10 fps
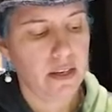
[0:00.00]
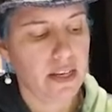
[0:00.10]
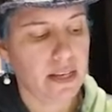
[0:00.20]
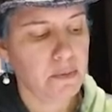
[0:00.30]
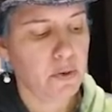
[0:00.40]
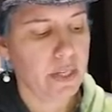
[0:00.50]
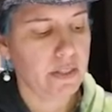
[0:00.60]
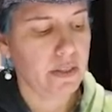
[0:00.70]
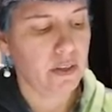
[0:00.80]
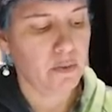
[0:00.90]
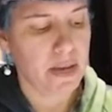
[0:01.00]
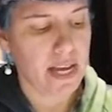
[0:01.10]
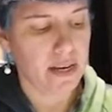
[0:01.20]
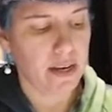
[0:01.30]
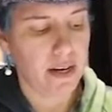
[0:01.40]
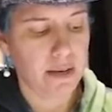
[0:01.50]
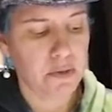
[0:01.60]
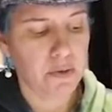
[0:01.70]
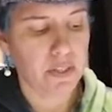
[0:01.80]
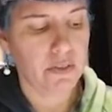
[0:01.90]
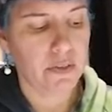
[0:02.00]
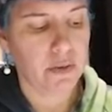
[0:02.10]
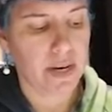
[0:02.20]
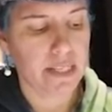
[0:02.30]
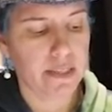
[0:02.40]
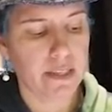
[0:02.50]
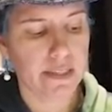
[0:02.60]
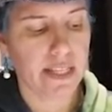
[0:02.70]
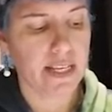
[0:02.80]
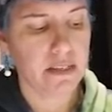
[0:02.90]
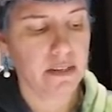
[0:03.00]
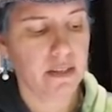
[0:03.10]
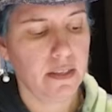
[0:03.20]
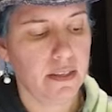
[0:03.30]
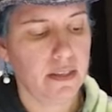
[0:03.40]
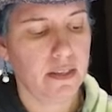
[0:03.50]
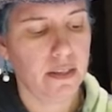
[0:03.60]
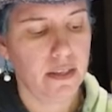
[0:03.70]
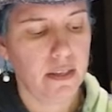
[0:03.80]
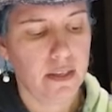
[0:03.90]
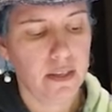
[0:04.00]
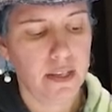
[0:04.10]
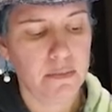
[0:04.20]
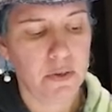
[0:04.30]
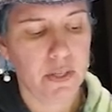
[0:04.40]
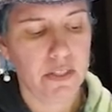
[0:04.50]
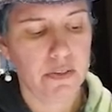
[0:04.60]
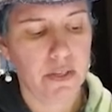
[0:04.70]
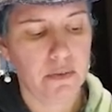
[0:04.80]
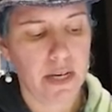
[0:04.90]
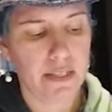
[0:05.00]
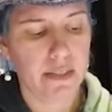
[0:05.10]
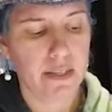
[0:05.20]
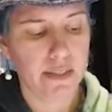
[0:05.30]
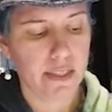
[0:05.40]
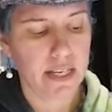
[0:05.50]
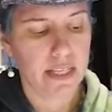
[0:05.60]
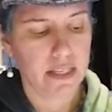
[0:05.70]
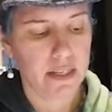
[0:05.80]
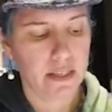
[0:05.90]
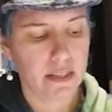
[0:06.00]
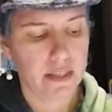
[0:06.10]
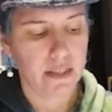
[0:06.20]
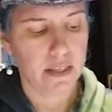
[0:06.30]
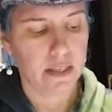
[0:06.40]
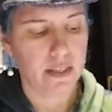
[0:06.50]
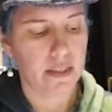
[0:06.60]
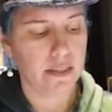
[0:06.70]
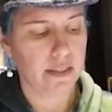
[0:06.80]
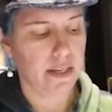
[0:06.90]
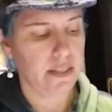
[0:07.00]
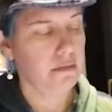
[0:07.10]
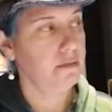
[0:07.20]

I'm going to go back and I'm going to erase this line. I'm going to erase this line and this line.